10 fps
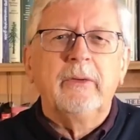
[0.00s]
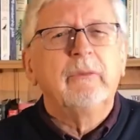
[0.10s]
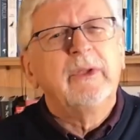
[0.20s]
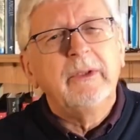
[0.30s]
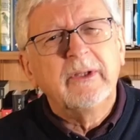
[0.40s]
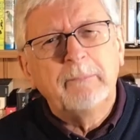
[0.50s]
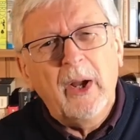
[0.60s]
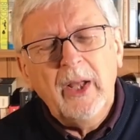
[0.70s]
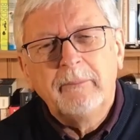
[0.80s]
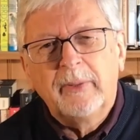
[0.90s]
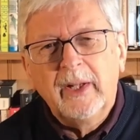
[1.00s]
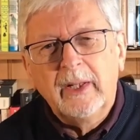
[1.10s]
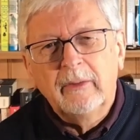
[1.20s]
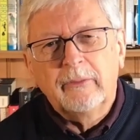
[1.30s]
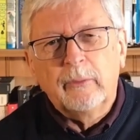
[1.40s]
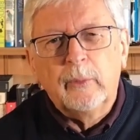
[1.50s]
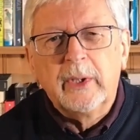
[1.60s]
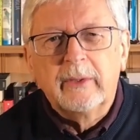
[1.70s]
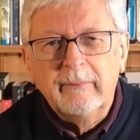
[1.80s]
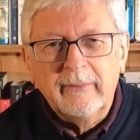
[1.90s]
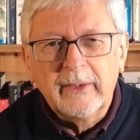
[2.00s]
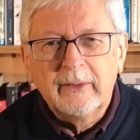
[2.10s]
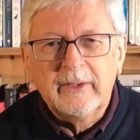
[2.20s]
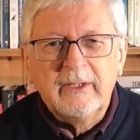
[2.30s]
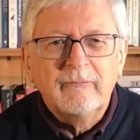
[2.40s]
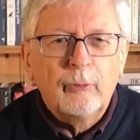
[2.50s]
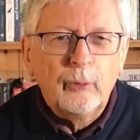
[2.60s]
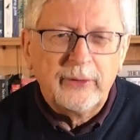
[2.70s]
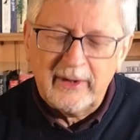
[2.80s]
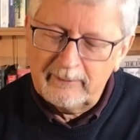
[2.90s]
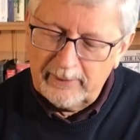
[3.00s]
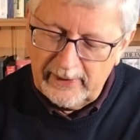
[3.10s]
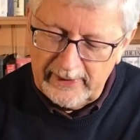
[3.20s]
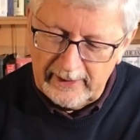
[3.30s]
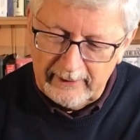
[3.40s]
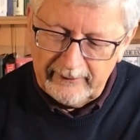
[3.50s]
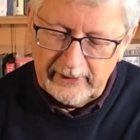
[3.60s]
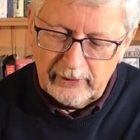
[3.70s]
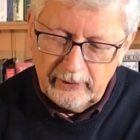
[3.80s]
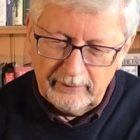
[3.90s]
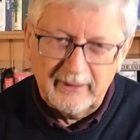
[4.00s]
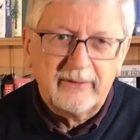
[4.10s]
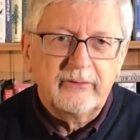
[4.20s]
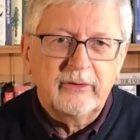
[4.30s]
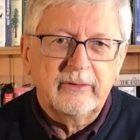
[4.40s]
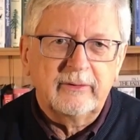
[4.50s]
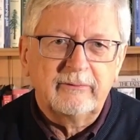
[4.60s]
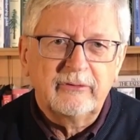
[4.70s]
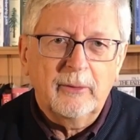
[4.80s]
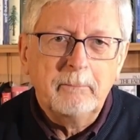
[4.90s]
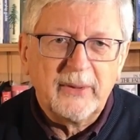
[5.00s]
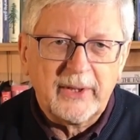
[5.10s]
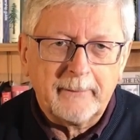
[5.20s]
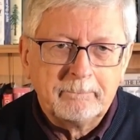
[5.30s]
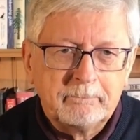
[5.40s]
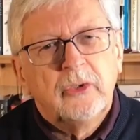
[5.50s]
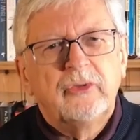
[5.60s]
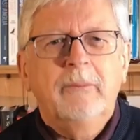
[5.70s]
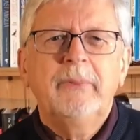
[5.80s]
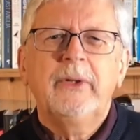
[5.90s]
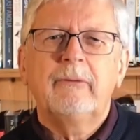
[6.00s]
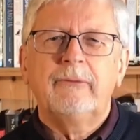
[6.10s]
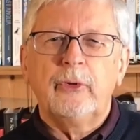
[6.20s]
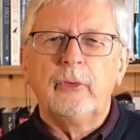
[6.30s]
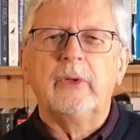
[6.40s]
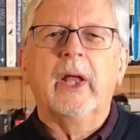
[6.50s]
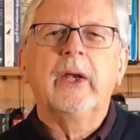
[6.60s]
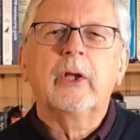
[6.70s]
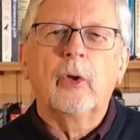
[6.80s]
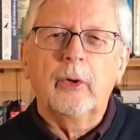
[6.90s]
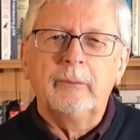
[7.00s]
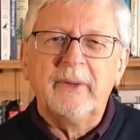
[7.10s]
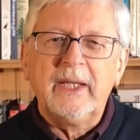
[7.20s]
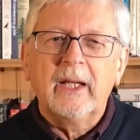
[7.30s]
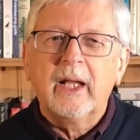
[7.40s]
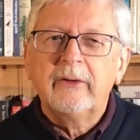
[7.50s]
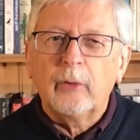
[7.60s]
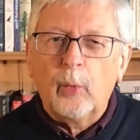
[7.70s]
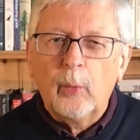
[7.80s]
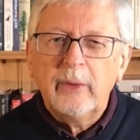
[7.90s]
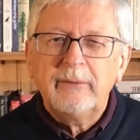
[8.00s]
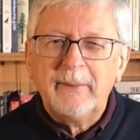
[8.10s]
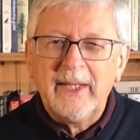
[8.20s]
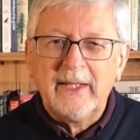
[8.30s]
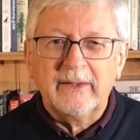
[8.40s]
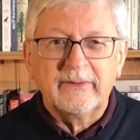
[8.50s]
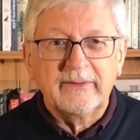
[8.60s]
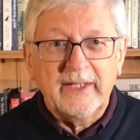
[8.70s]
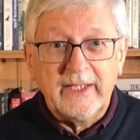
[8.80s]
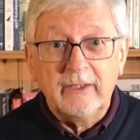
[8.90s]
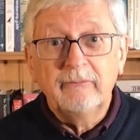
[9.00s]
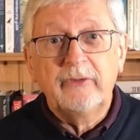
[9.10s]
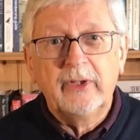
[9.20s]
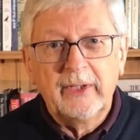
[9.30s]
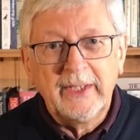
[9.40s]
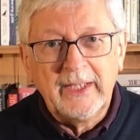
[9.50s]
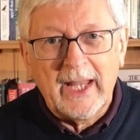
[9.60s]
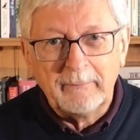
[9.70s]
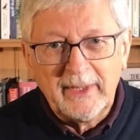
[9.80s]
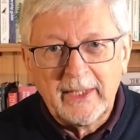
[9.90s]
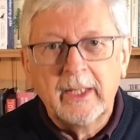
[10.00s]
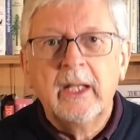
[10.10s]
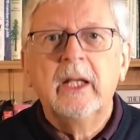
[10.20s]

it was inspired by a lot of the work in the 1940s by the economist Joseph Schumpeter. Schumpeter viewed an economy as always being in a state of dynamic